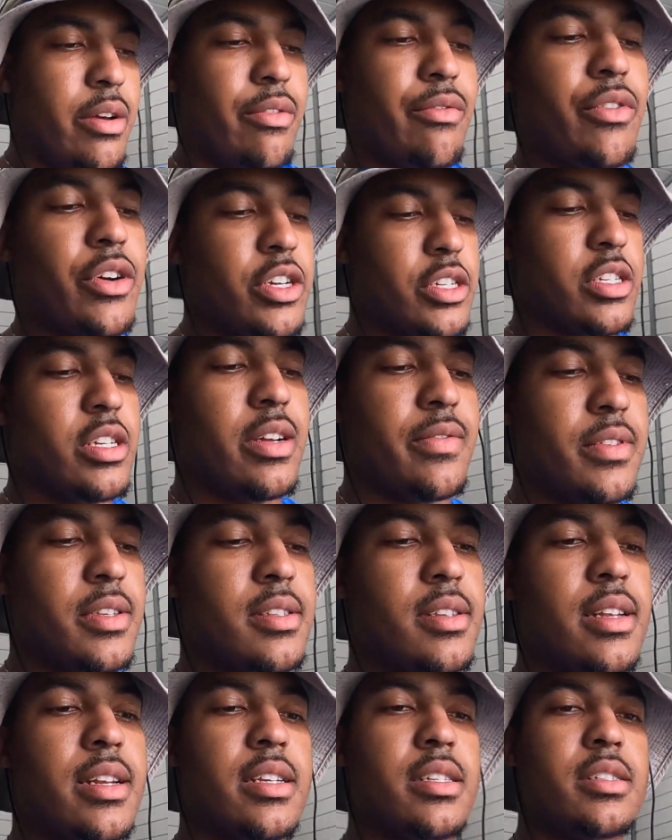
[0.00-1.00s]
version of the
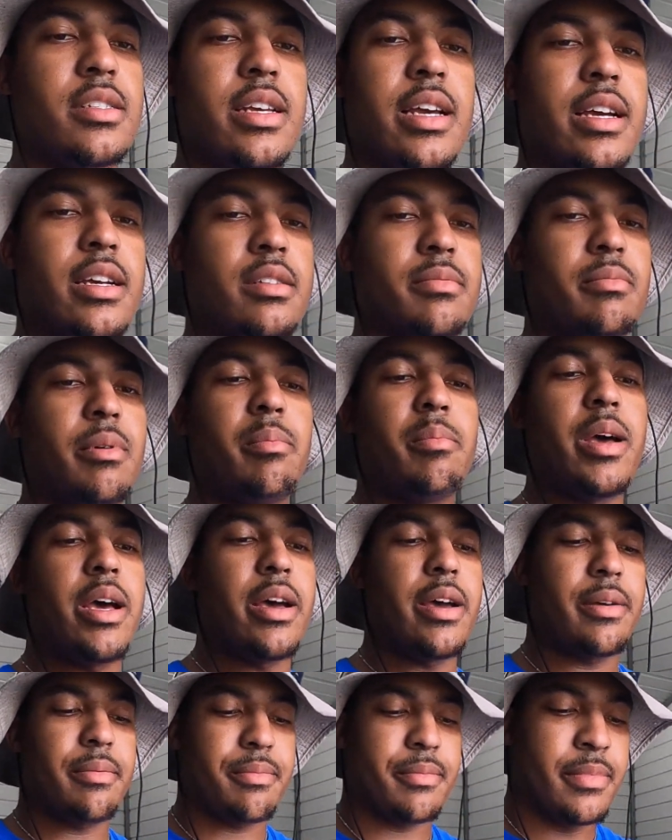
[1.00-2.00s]
Sunex jacks. My
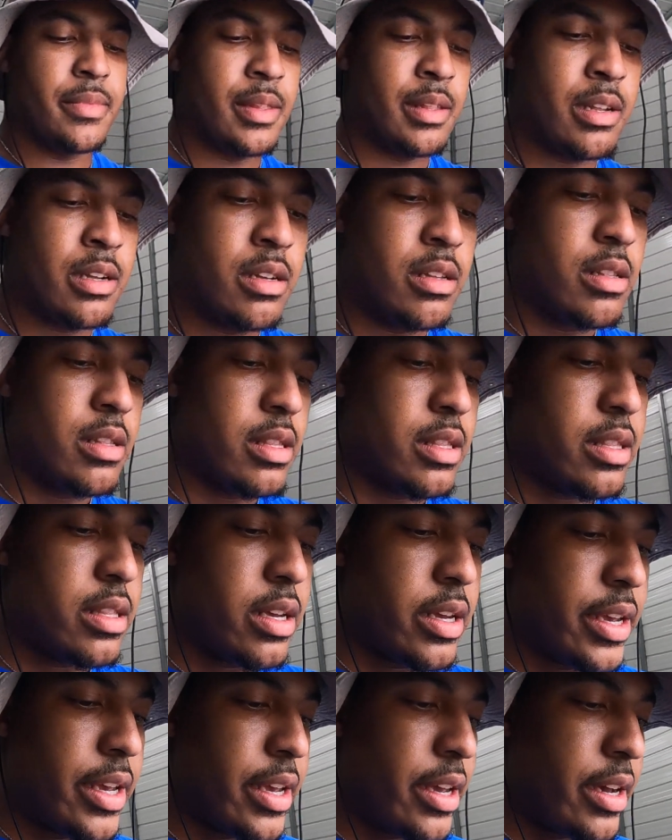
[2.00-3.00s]
bad.
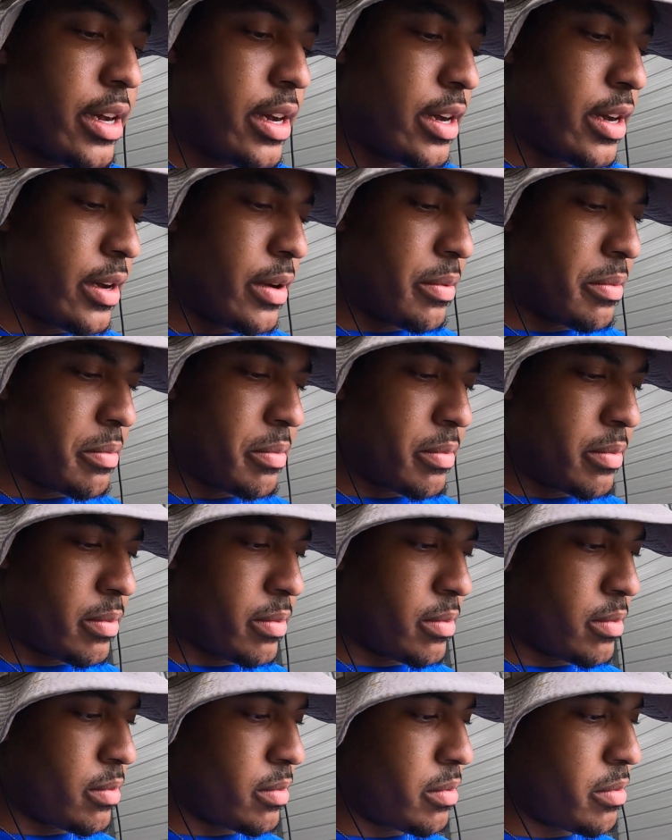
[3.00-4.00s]
The
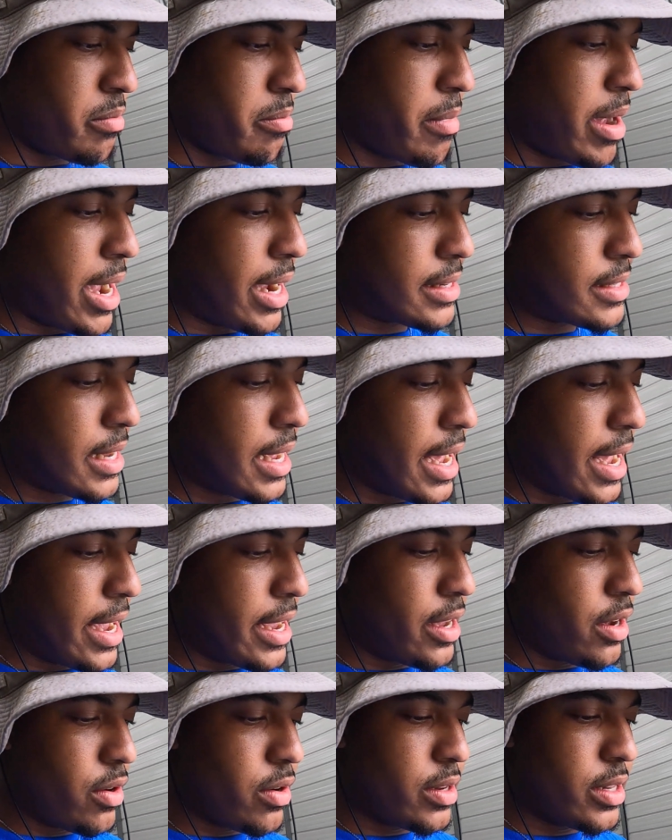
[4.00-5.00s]
max
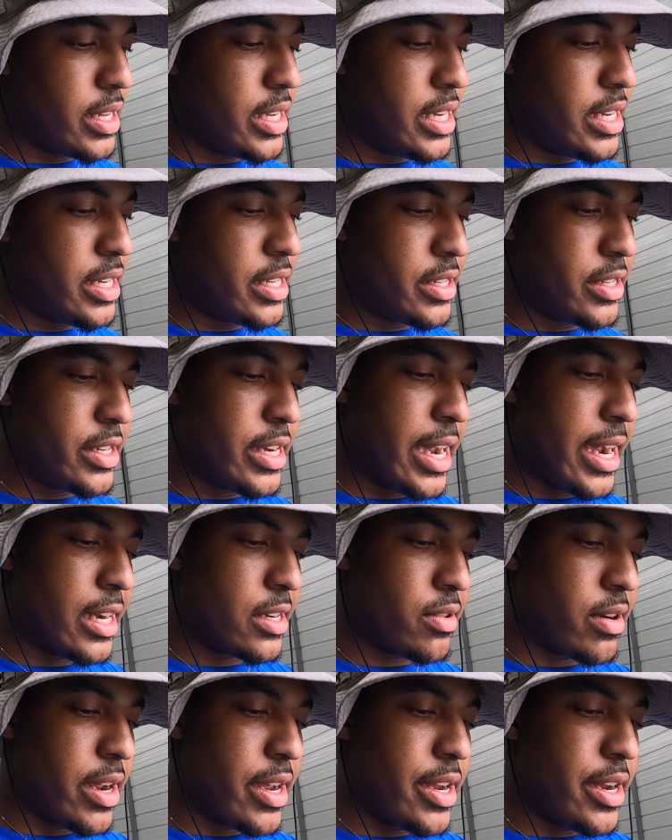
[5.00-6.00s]
height on these
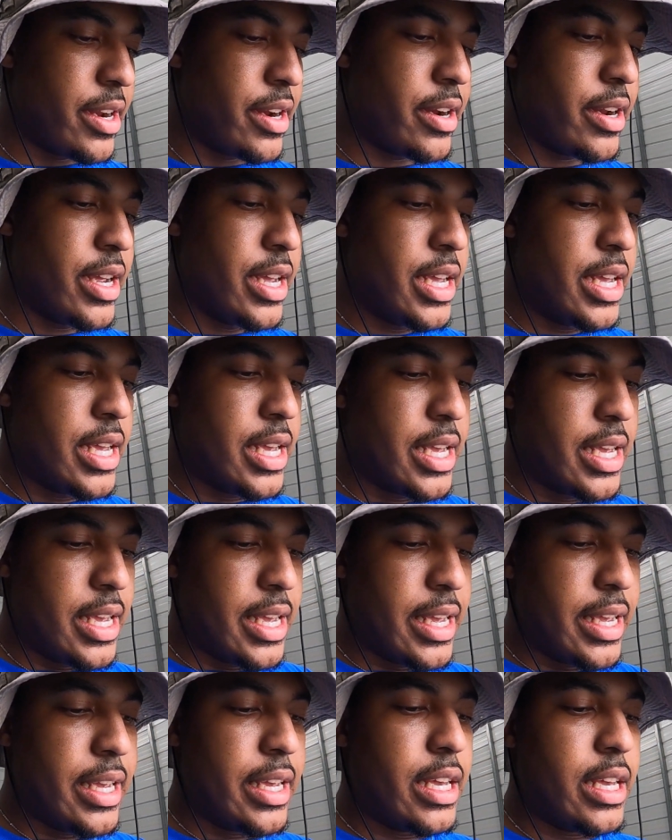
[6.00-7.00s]
jacks right here
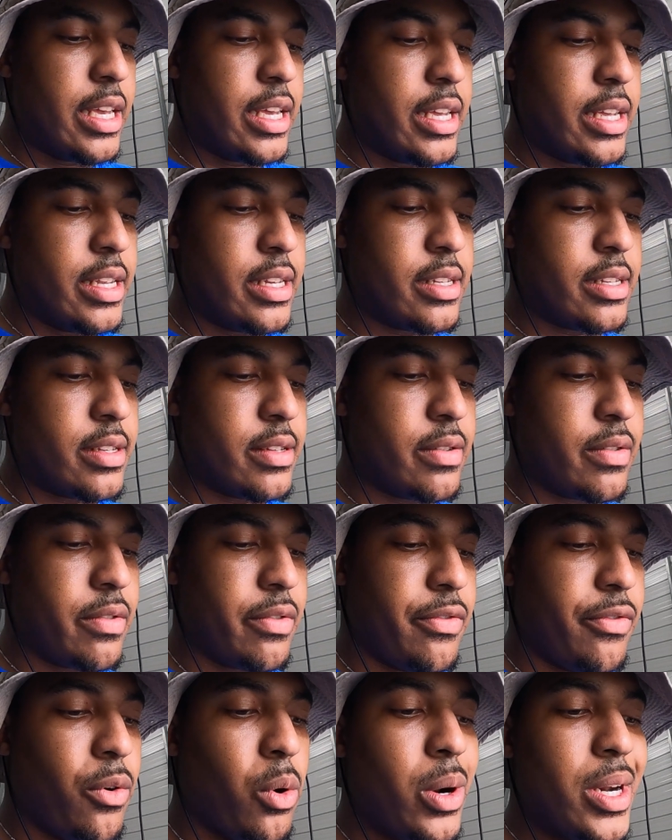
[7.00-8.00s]
is
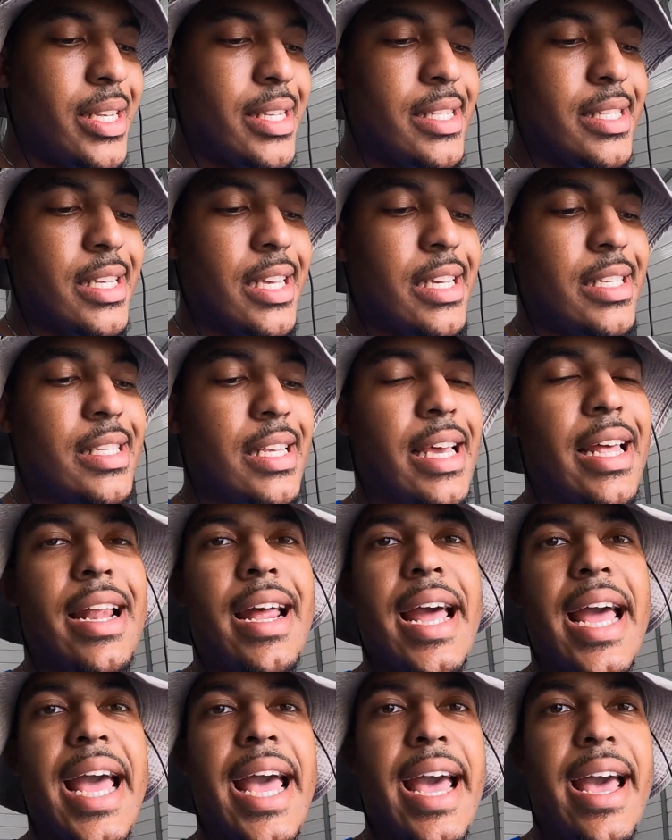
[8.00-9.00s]

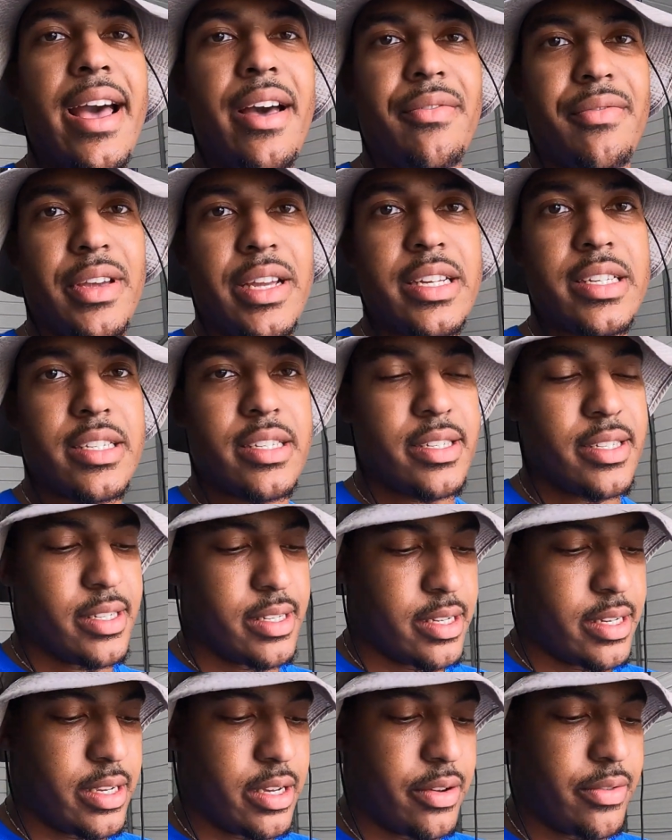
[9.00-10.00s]
46.5
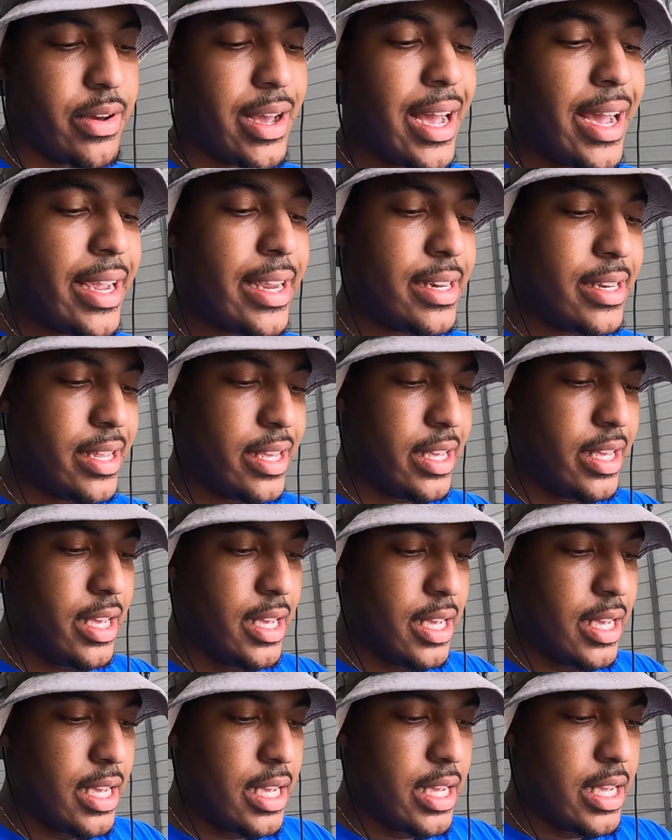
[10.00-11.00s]
inches of height.
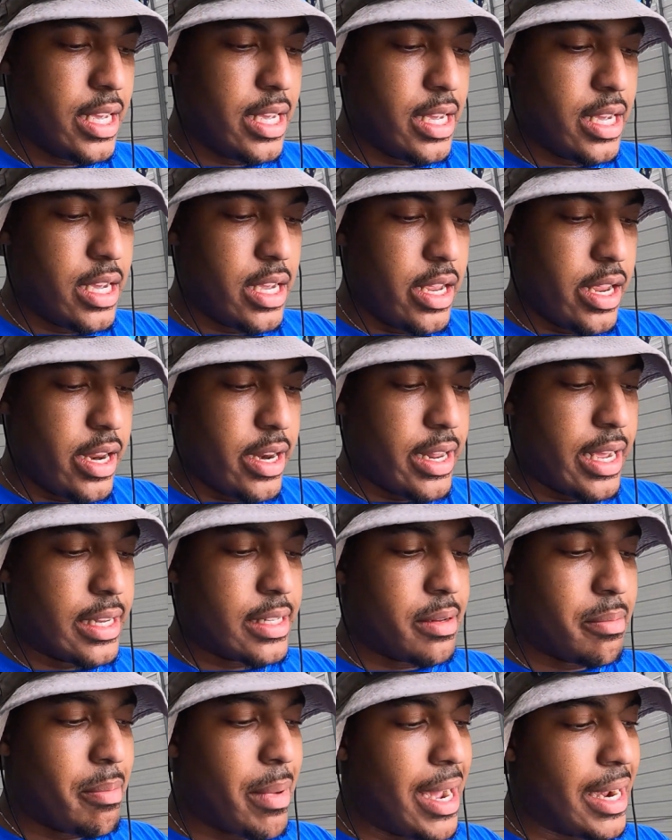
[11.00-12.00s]

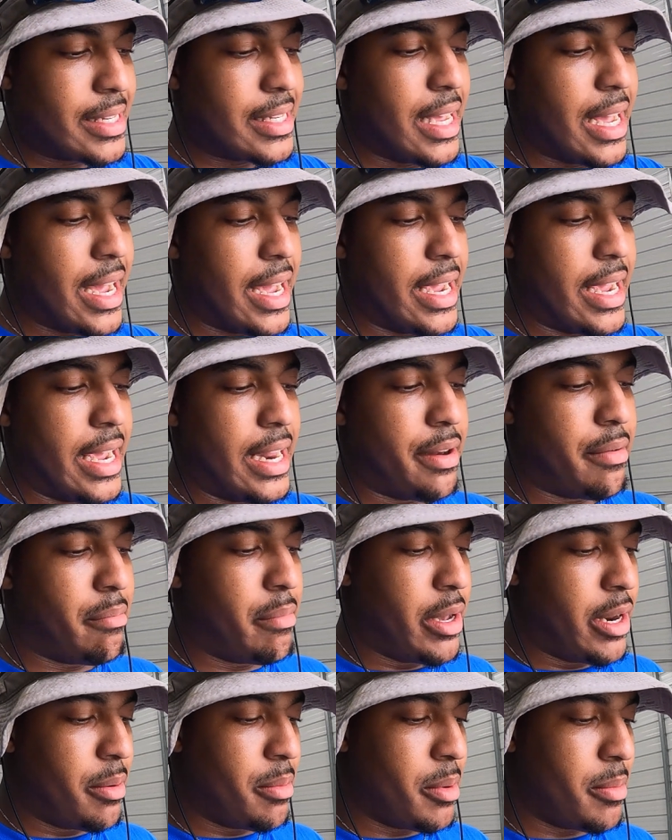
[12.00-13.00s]
That's the max height, and the
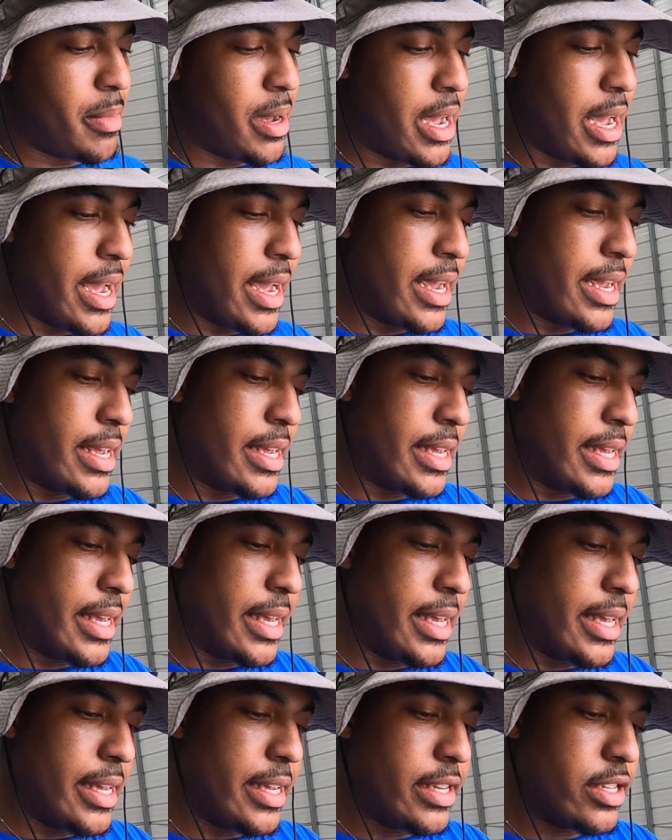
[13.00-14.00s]
minimum height
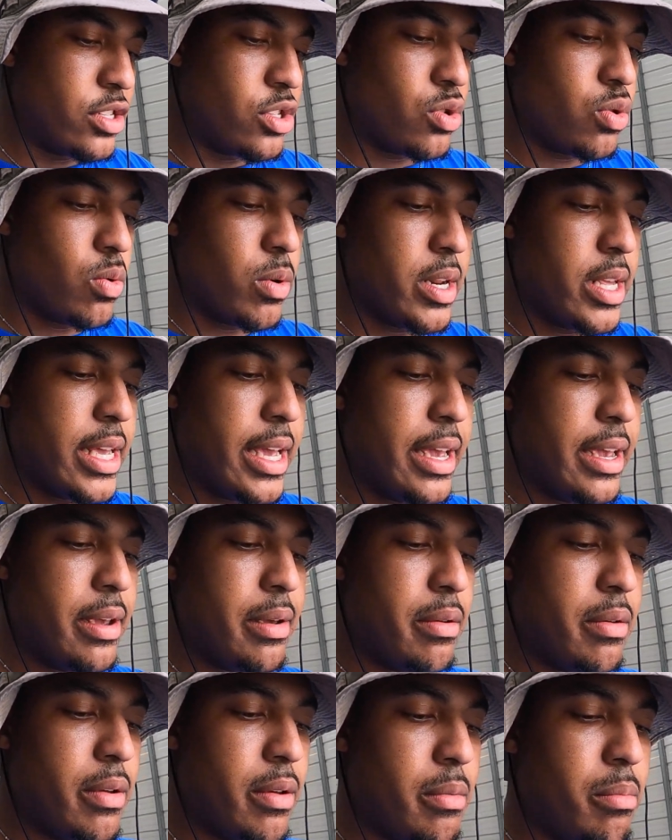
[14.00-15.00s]
is
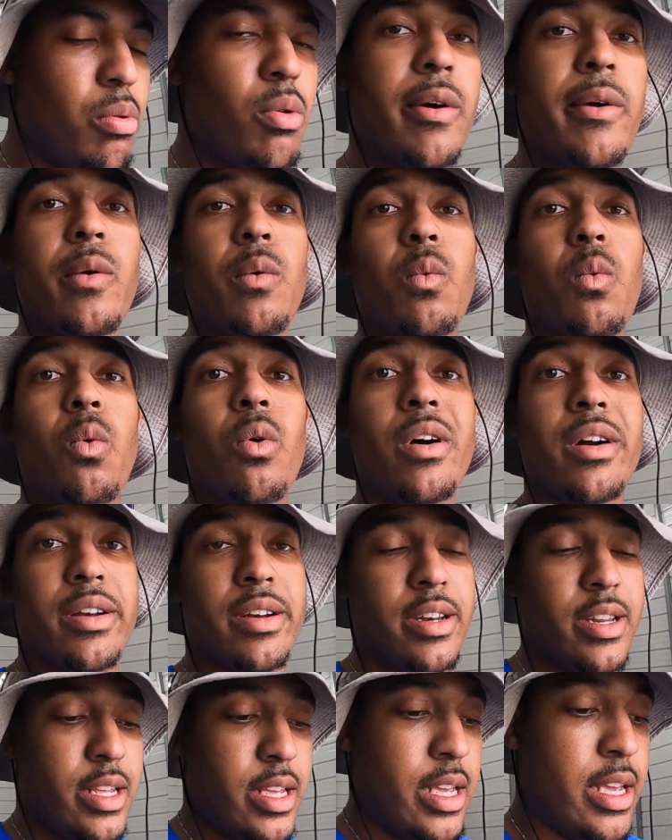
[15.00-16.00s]
28.1.